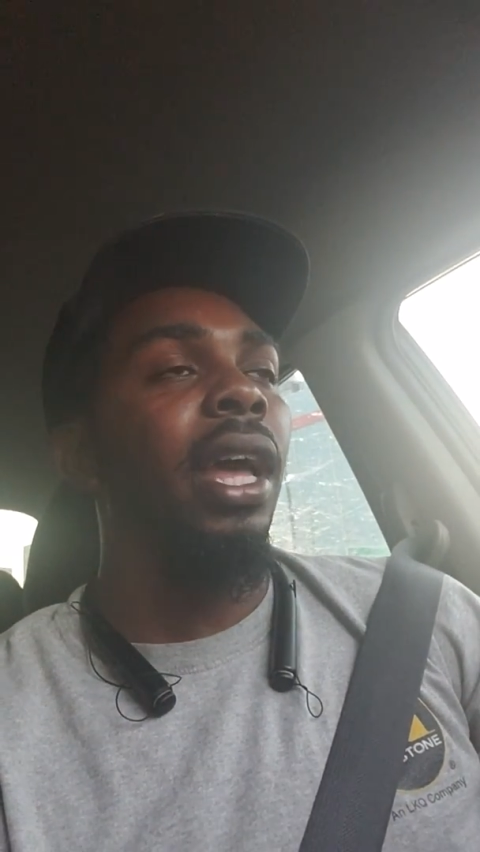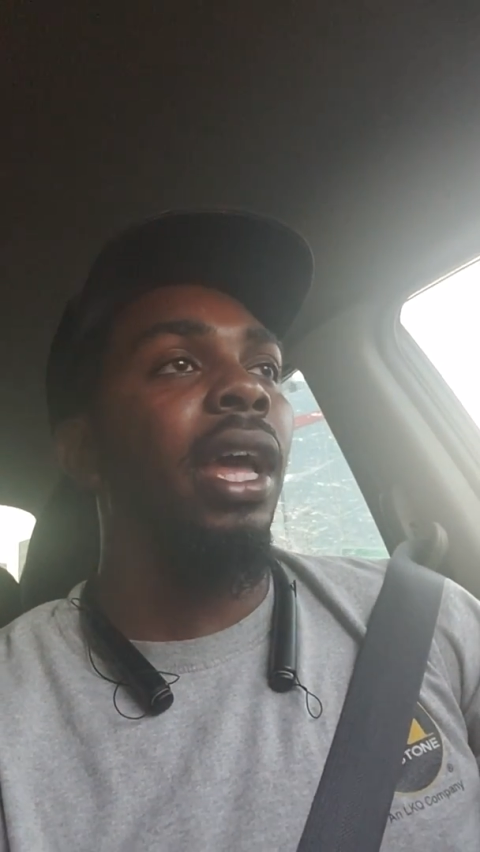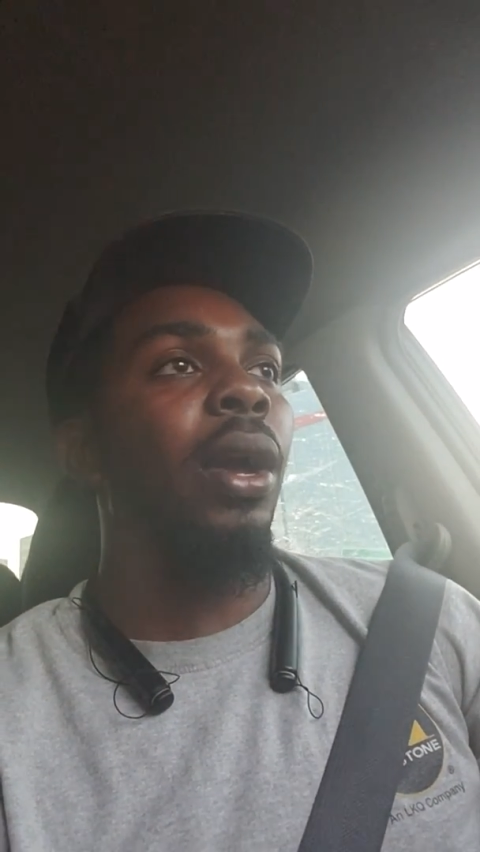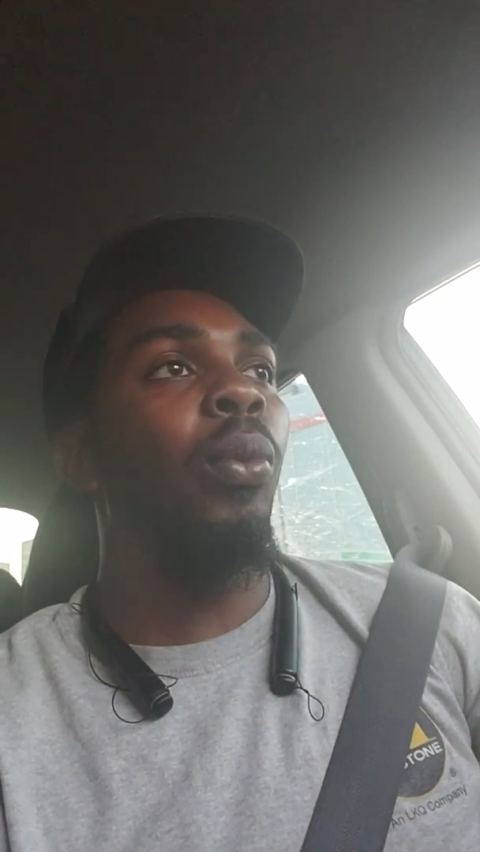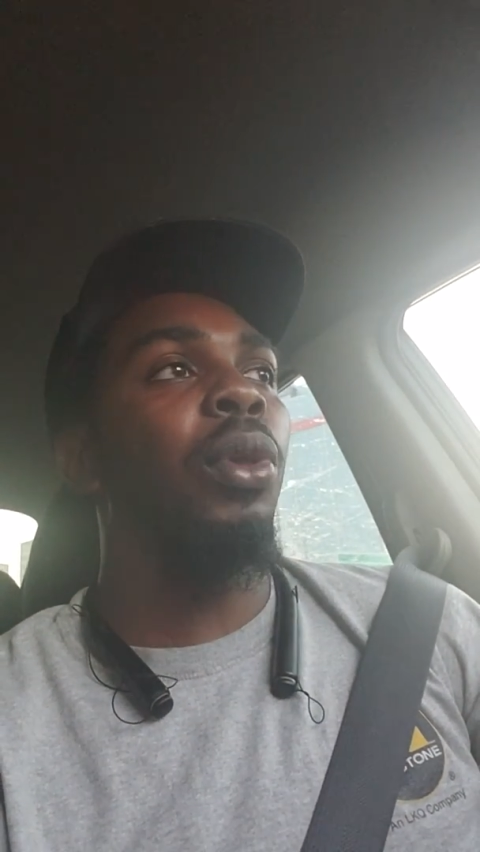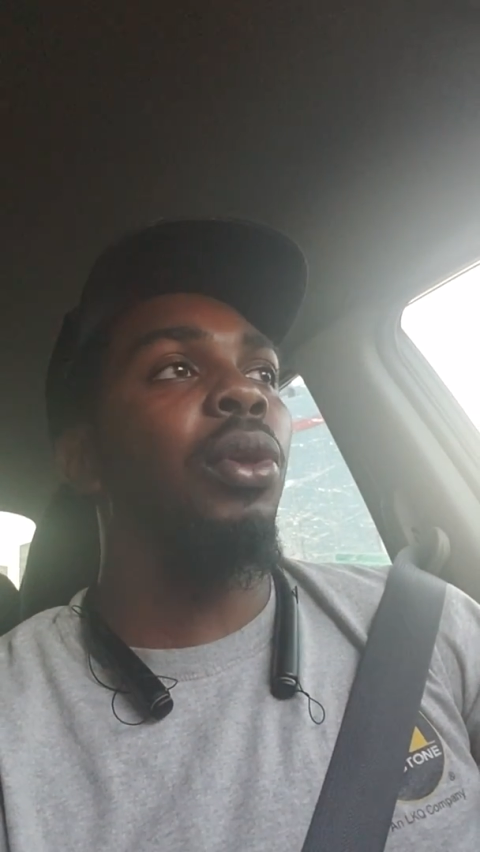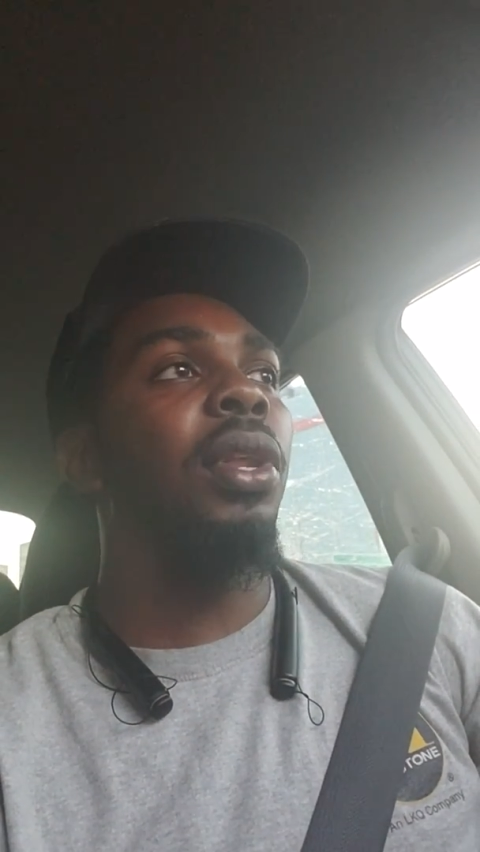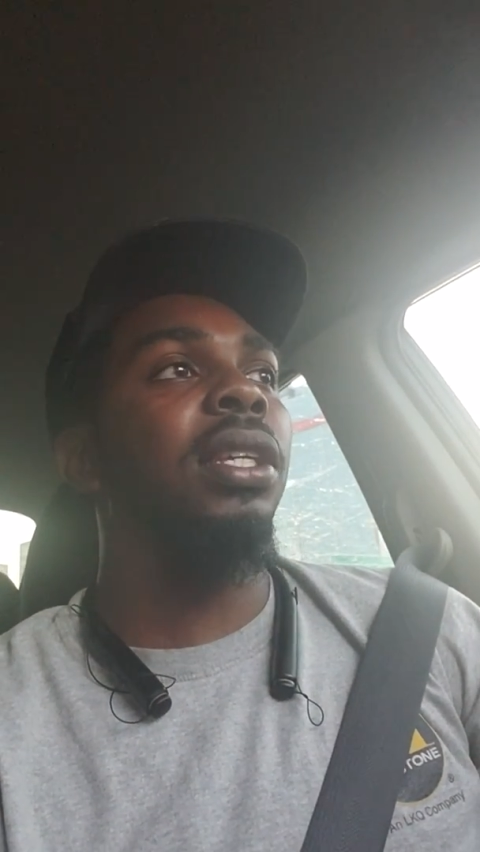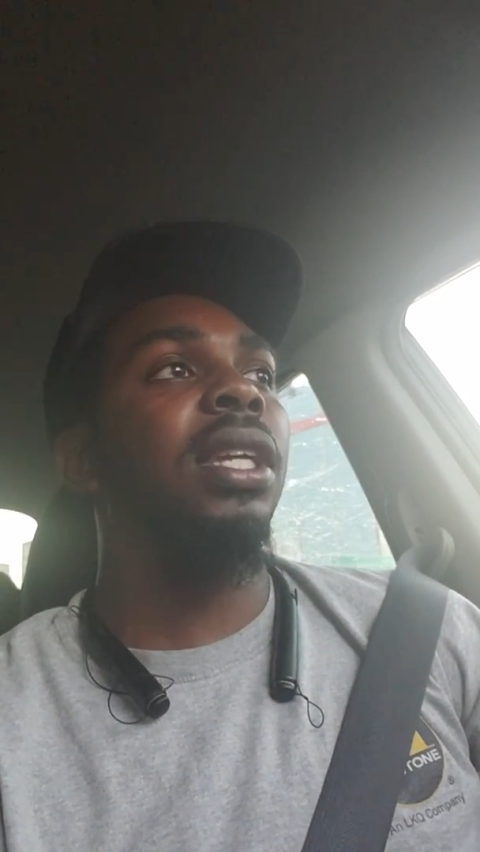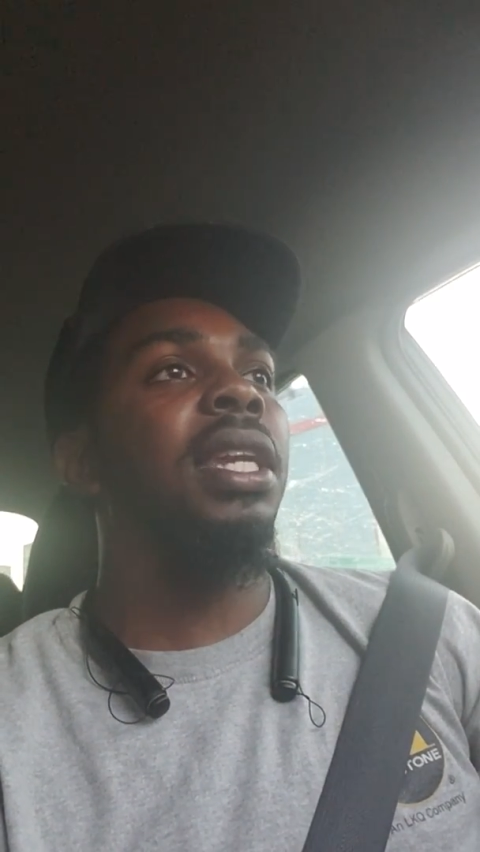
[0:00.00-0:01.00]
And when you
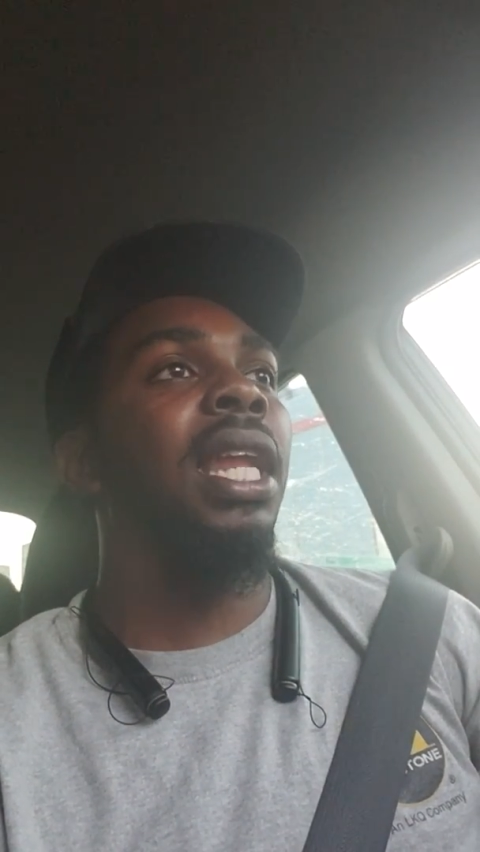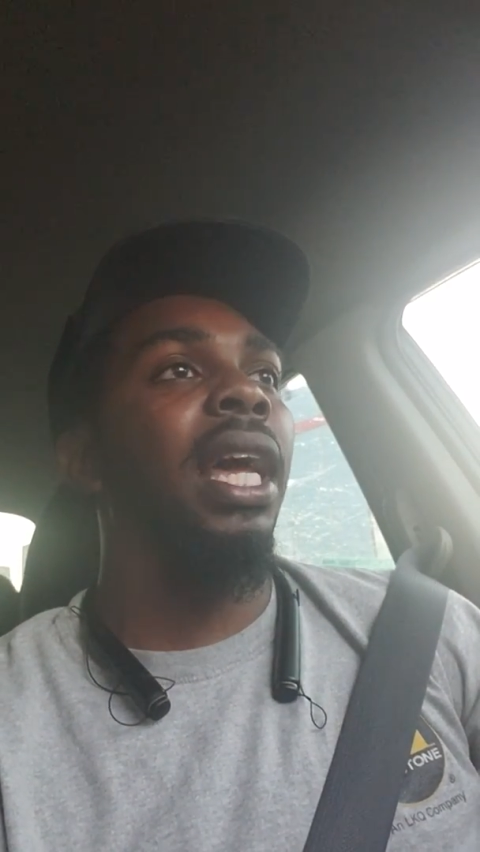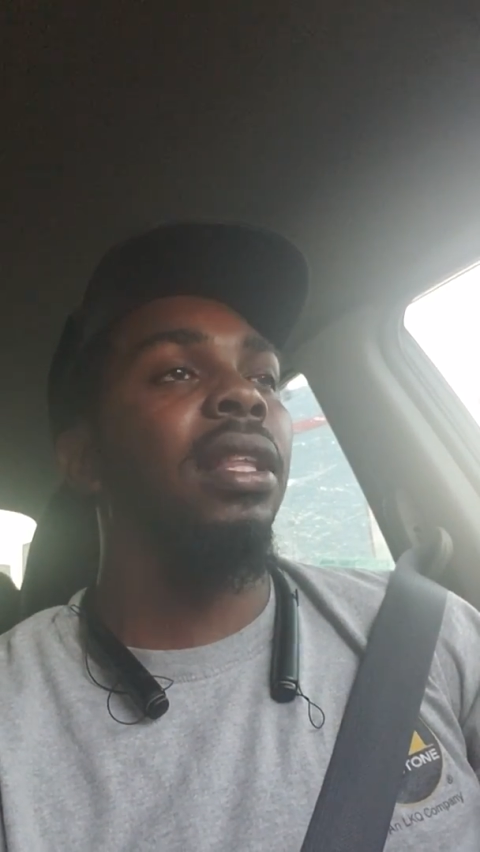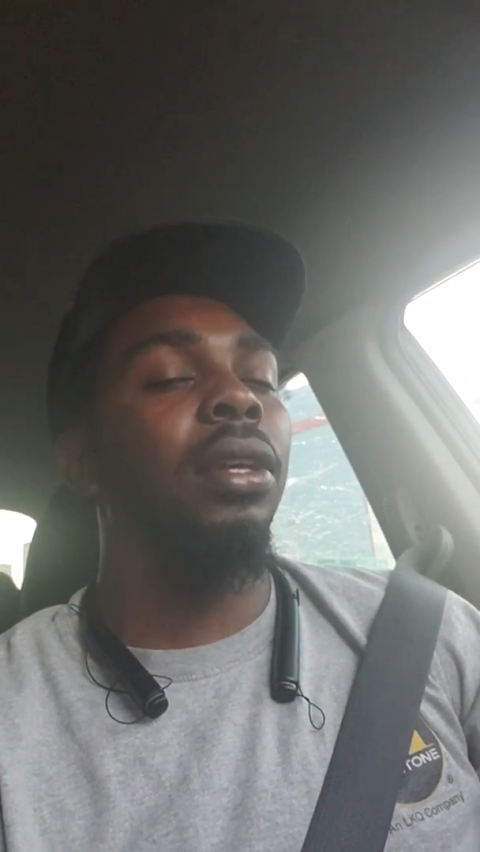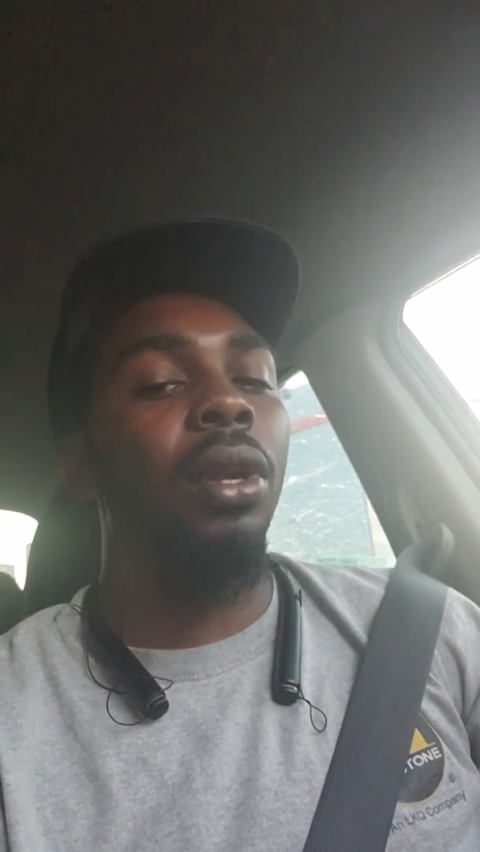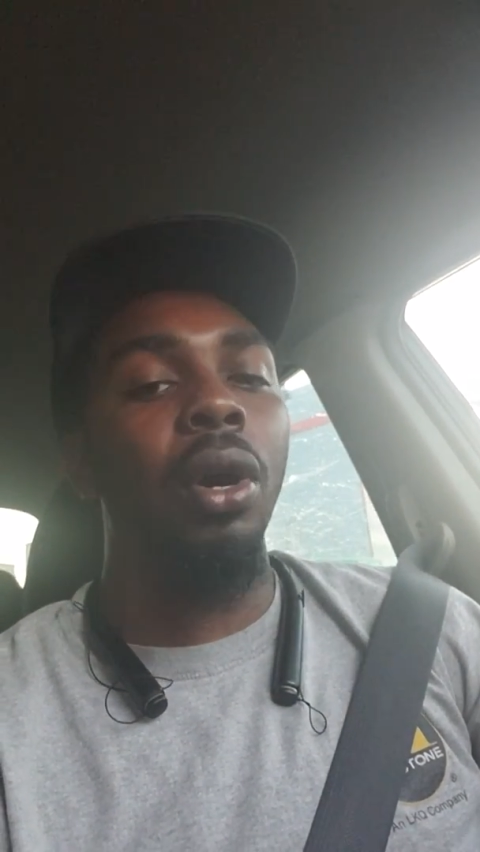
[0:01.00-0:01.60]
disconnect,